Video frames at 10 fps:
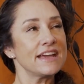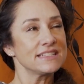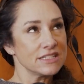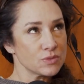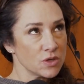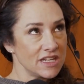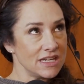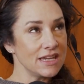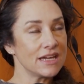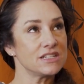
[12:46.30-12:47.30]
that's because we're
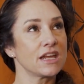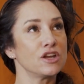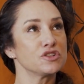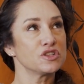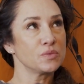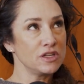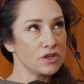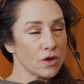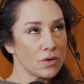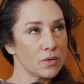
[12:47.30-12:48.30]
geeky educators and we
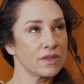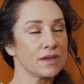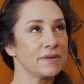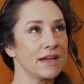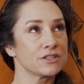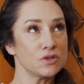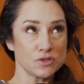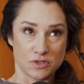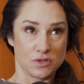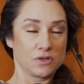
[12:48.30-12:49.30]
know the impact
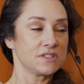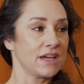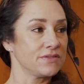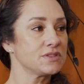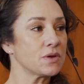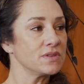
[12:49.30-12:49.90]
social circles have. So